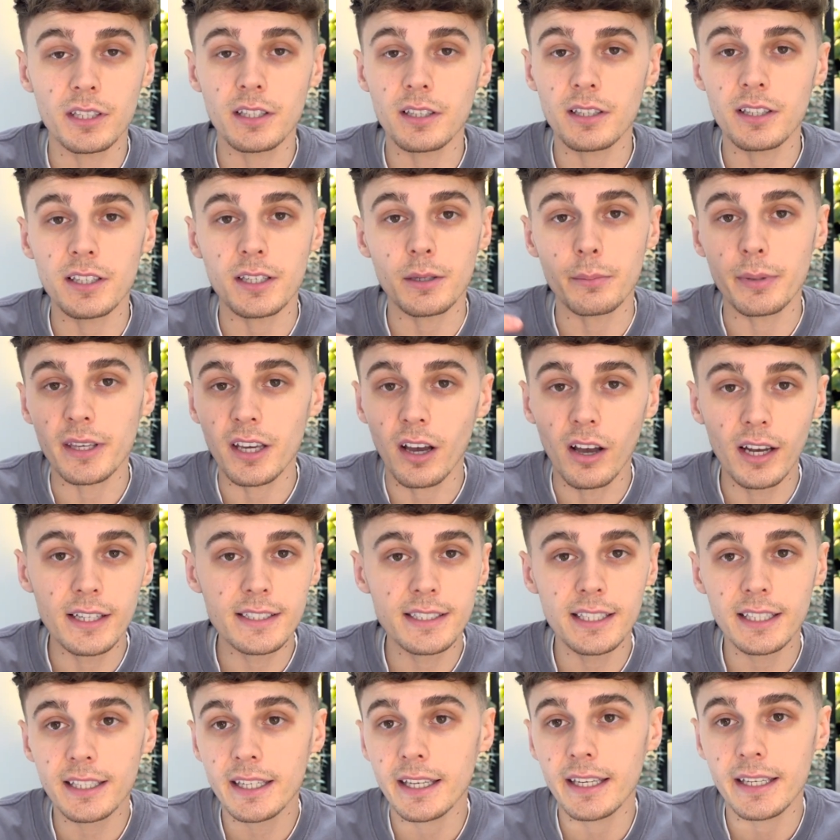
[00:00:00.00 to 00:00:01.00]
it can be high
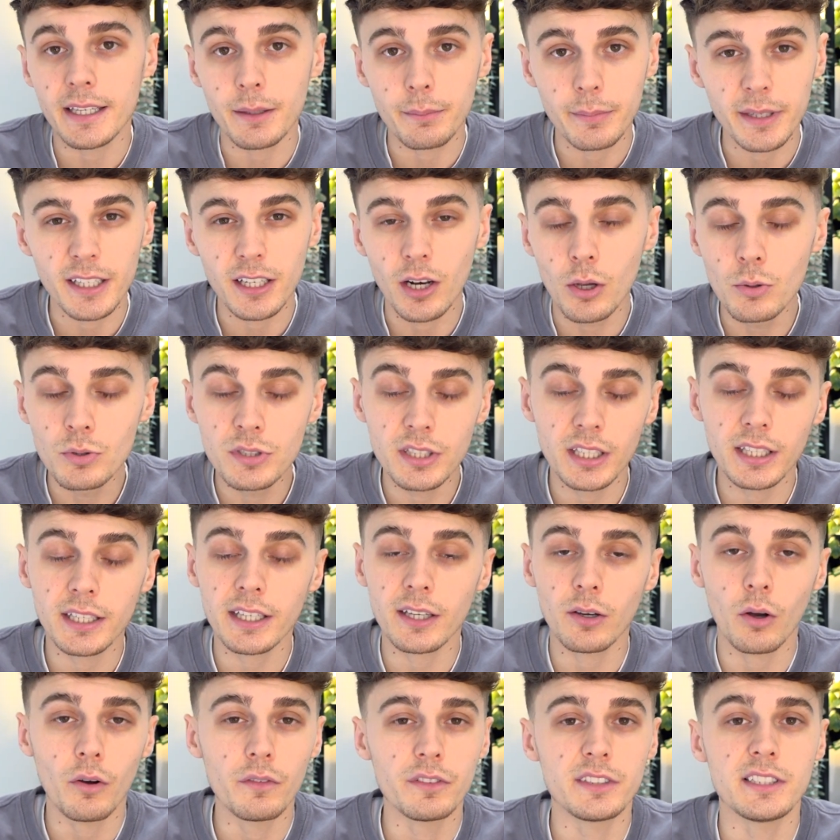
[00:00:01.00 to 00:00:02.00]
ticket, it can be low
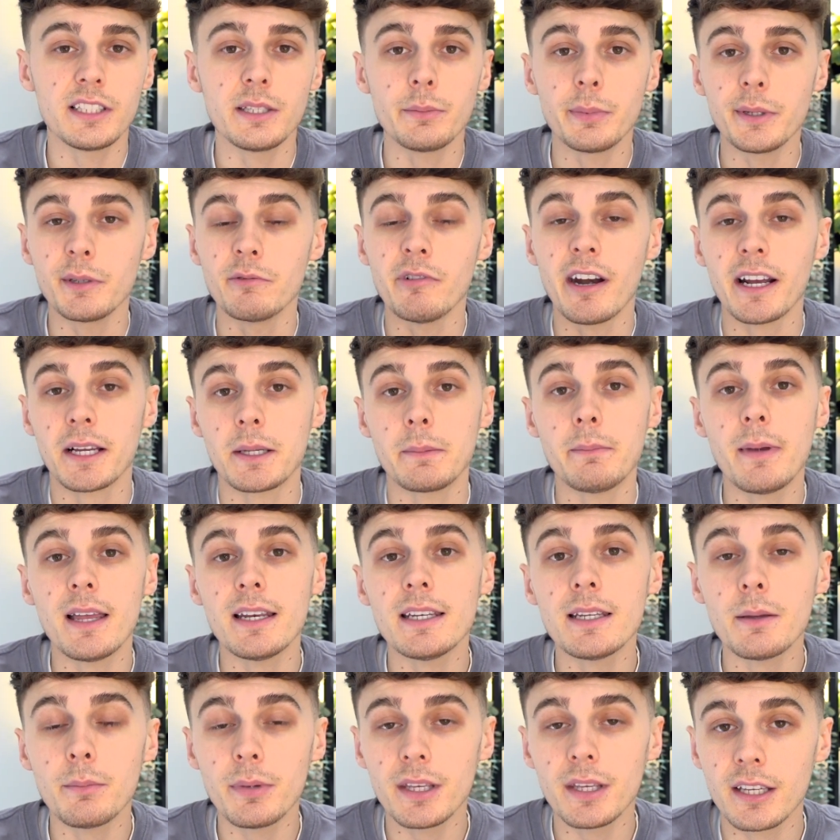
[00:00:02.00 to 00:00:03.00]
ticket. Obviously, we'd
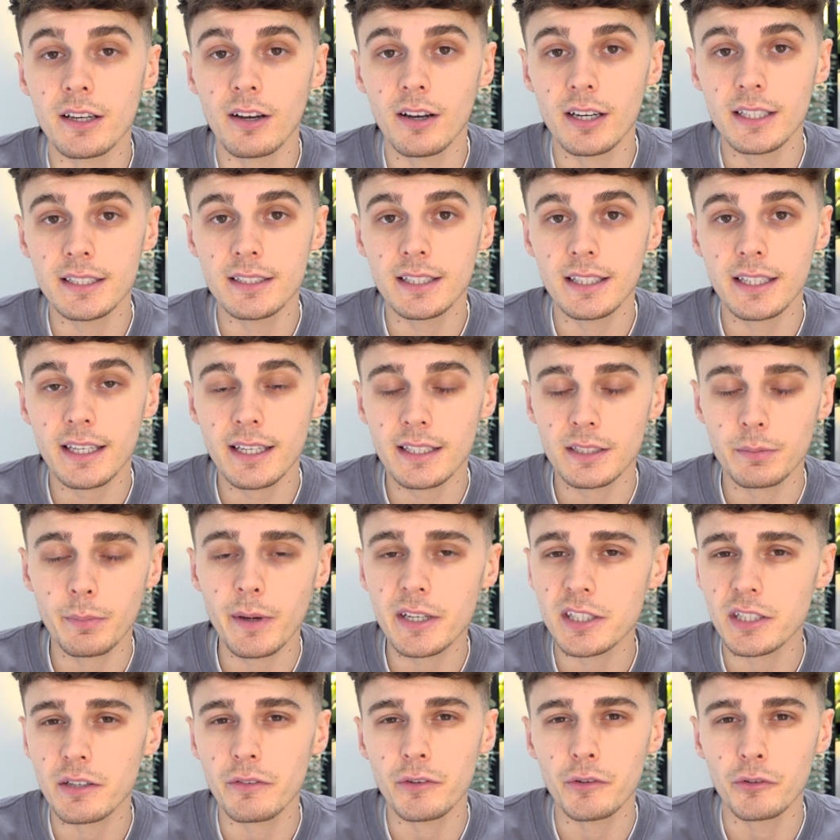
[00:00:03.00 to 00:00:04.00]
recommend it high ticket,
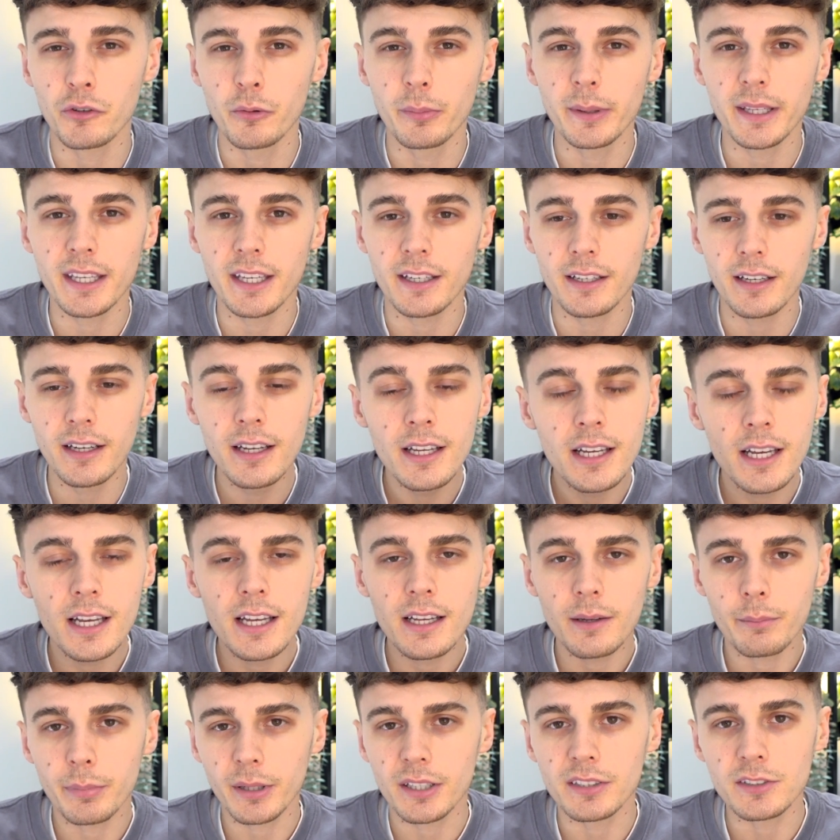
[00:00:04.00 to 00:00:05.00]
especially if you're a beginner,
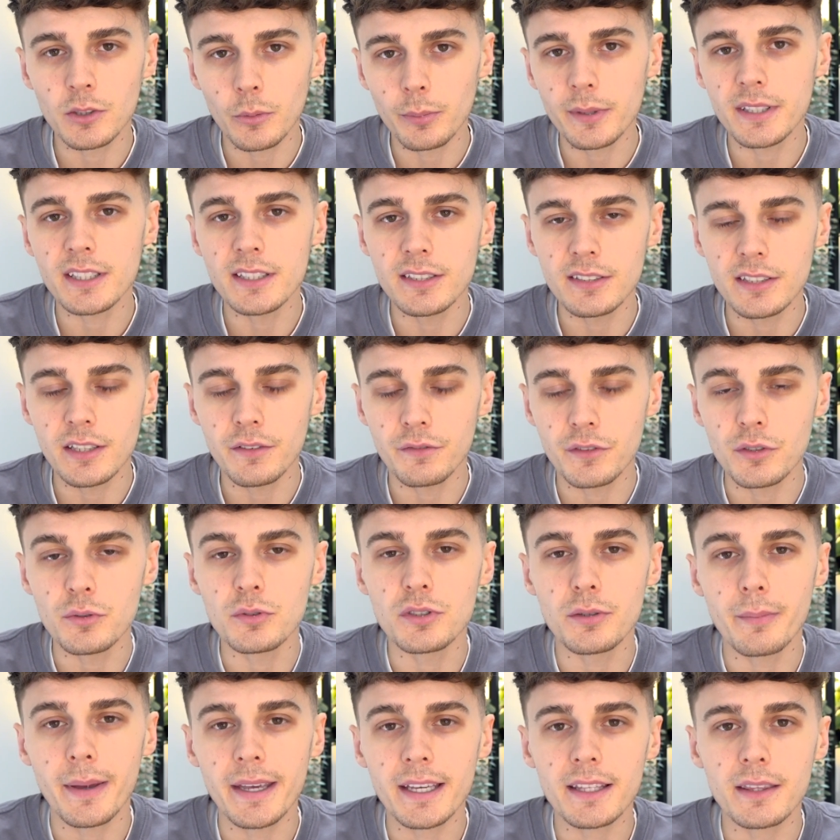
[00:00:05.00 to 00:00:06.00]
because it'll be easier for you
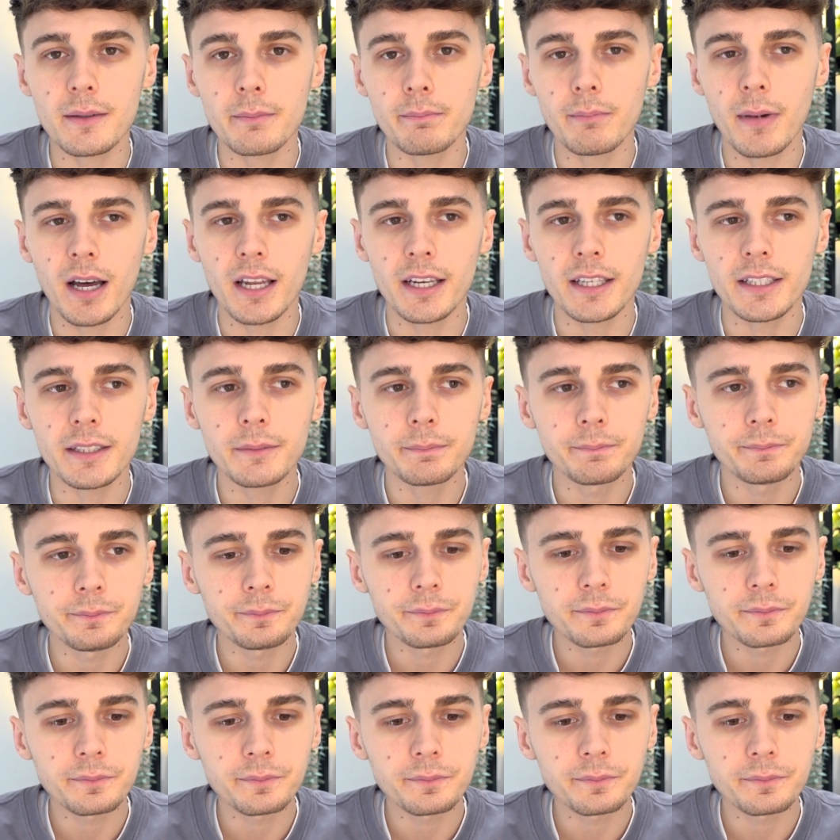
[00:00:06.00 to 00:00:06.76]
to make the money.